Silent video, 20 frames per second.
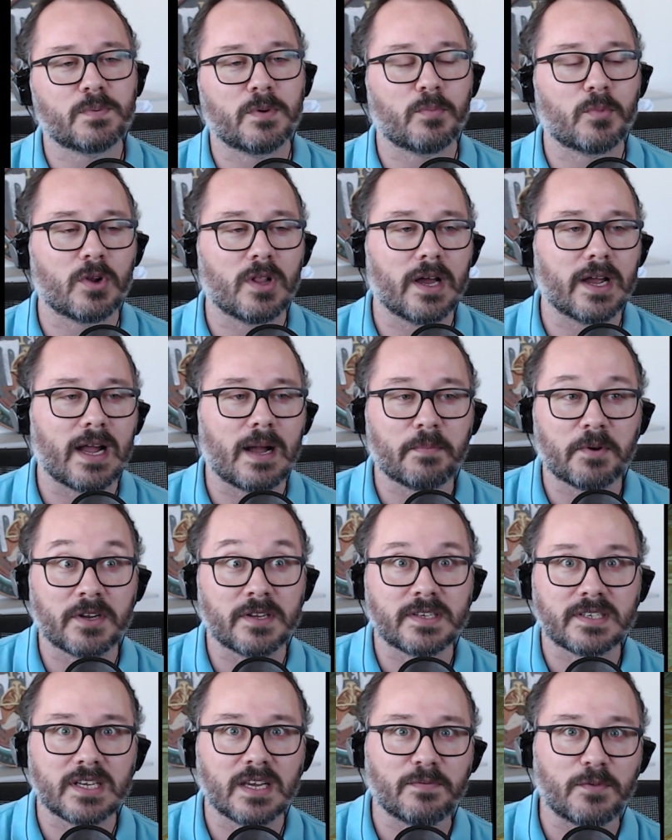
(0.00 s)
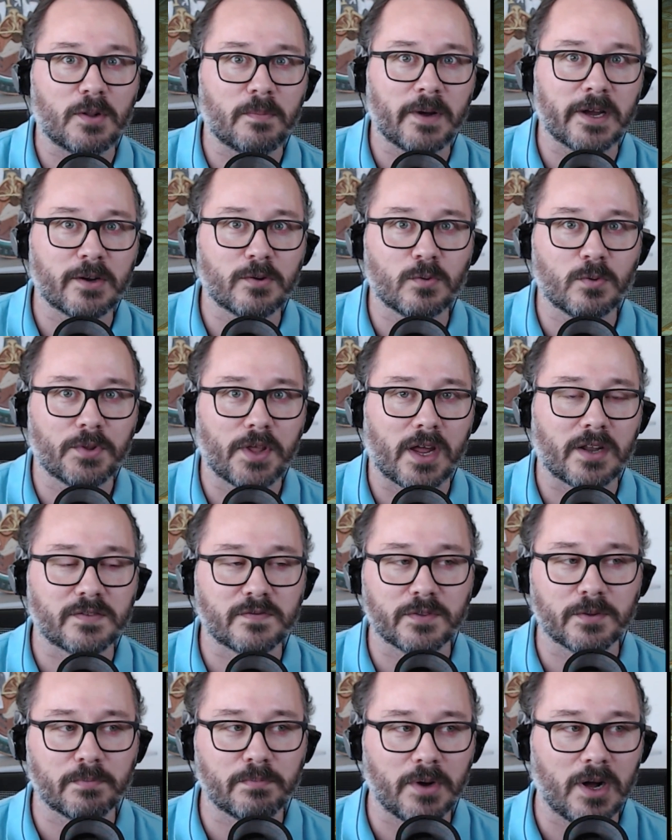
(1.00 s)
but more like, I'm gonna save all my cooldowns
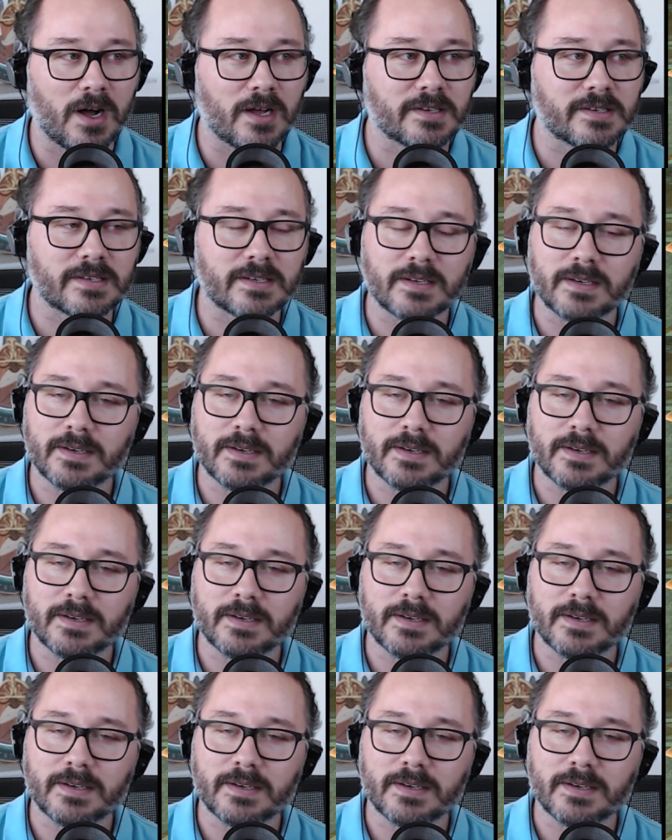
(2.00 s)
for the boss.